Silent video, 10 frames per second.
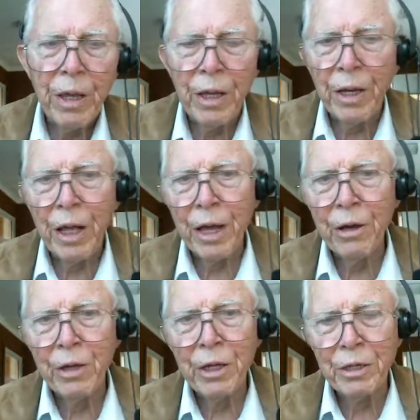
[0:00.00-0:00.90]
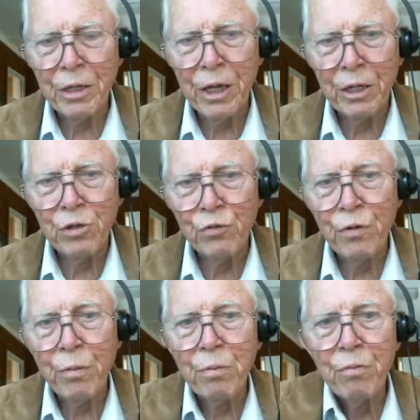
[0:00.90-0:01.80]
And how it gets
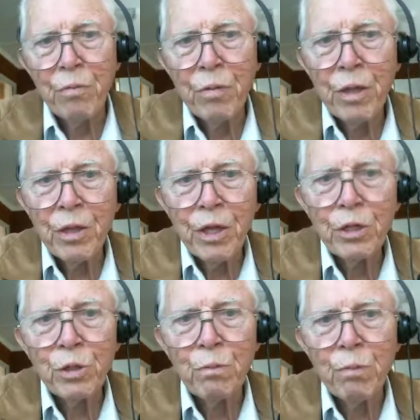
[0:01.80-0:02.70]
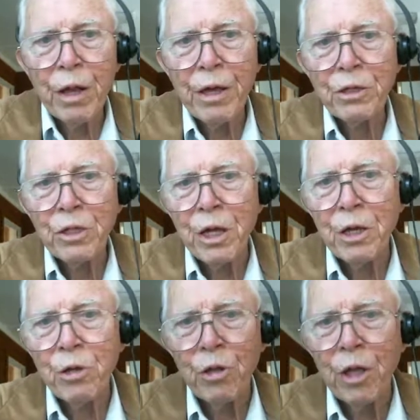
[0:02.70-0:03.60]
from this place
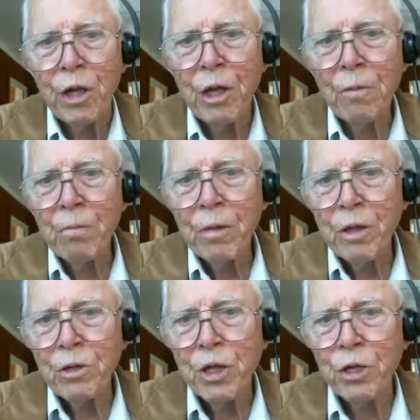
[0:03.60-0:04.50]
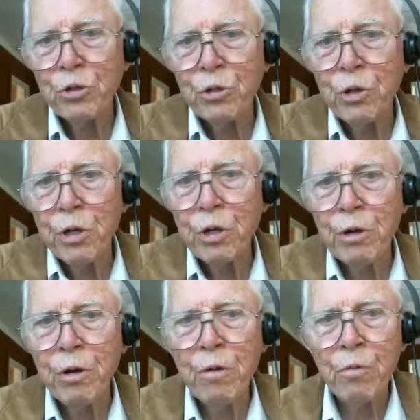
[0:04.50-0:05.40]
into the tissue
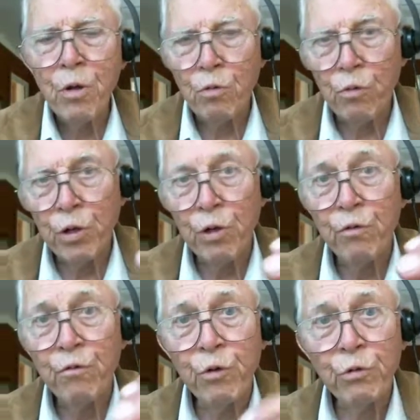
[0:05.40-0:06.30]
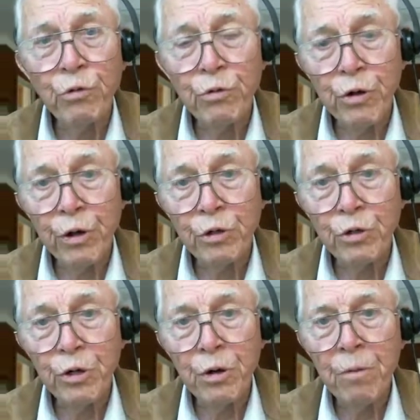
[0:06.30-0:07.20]
here with the food
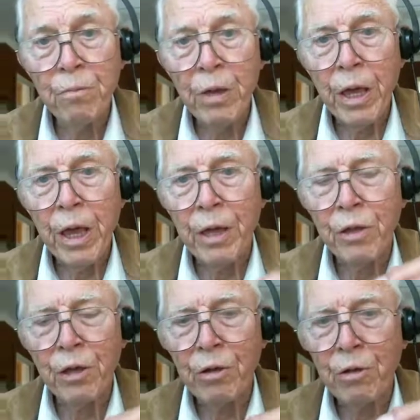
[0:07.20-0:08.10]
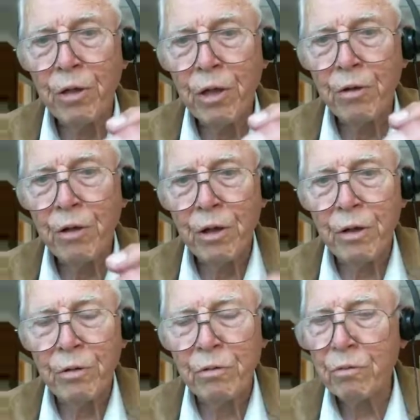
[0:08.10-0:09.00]
structure and the
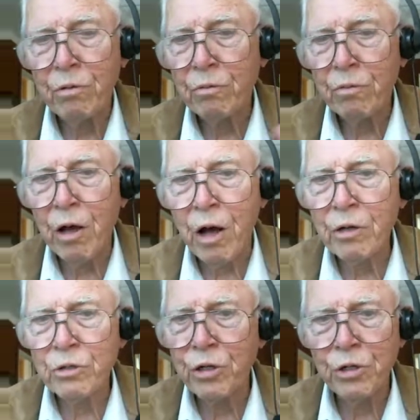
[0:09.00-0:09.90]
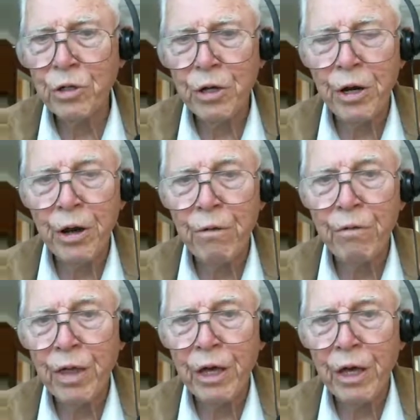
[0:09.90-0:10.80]
uh, oxygen and
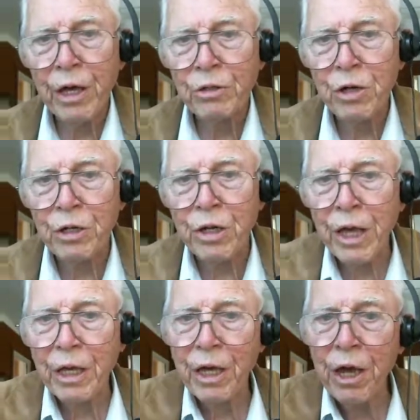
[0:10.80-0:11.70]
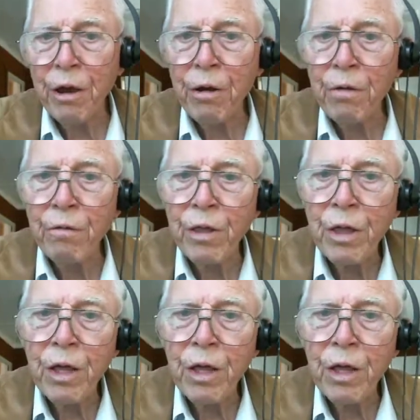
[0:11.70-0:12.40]
everything else to take care of